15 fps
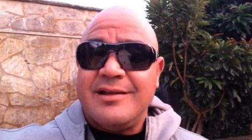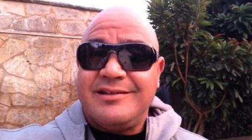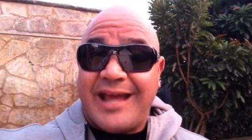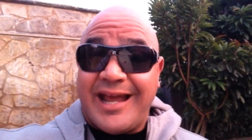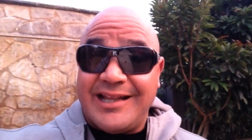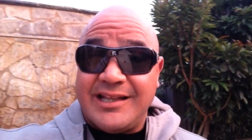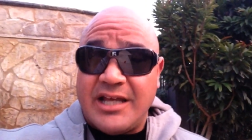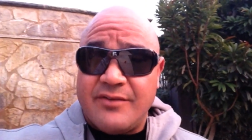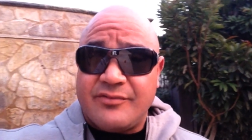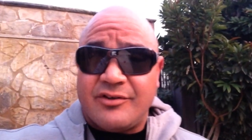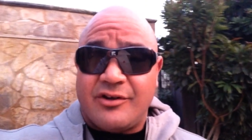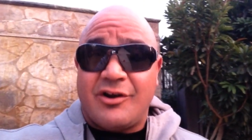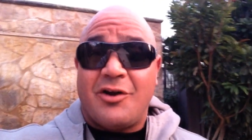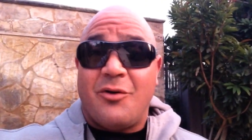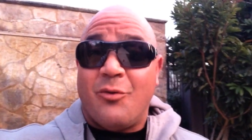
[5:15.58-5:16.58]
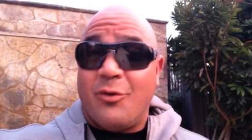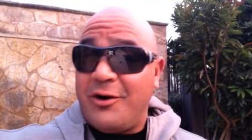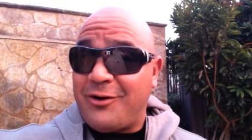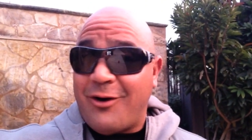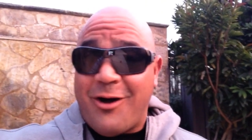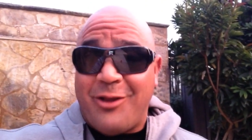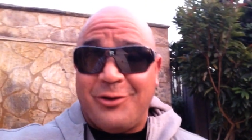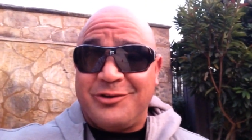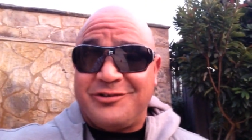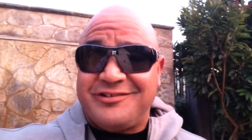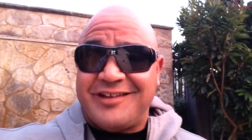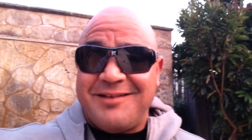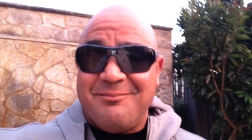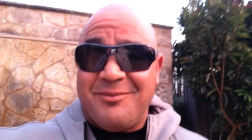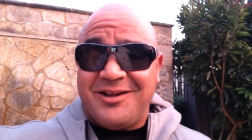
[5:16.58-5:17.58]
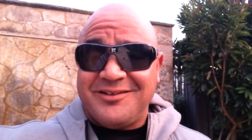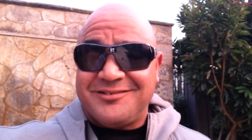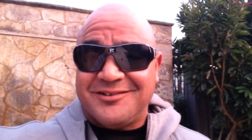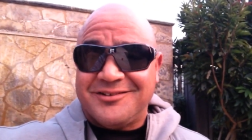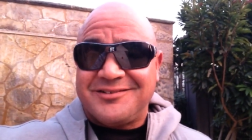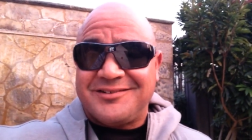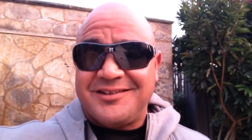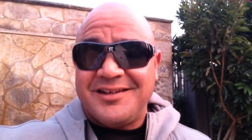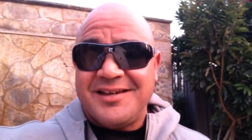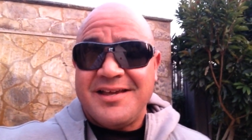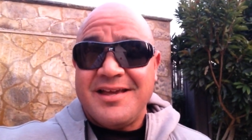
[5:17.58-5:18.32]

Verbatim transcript: Deadlifts are going to work all those same muscles.